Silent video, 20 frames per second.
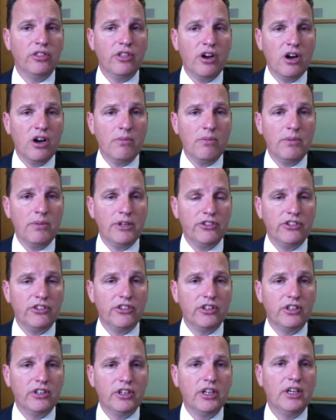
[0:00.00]

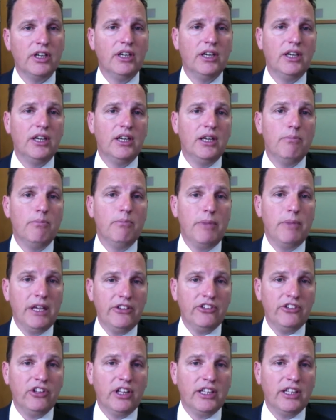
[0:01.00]
therapies.
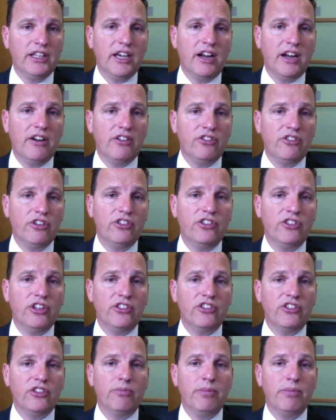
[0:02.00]
Baseline
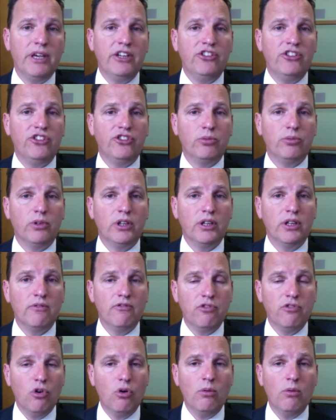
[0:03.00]
characteristics of patients with
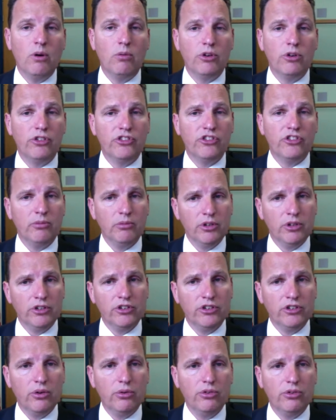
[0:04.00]
lymphoma were similar to
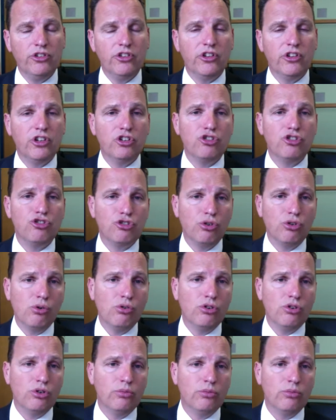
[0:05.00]
those in the control
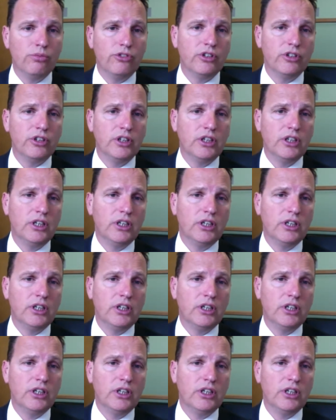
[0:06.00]
groups.